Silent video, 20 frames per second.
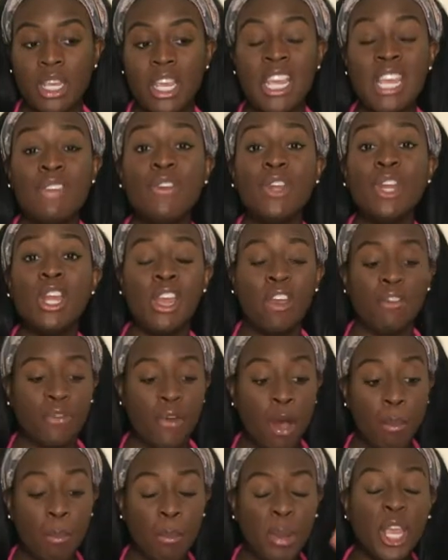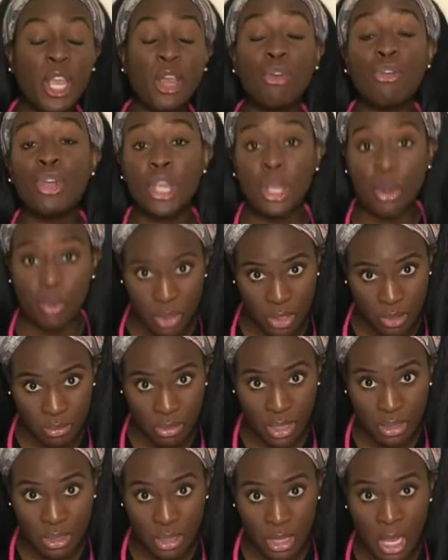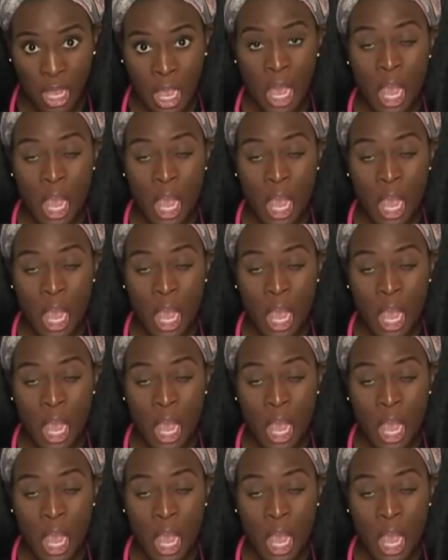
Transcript: even if a period was missing.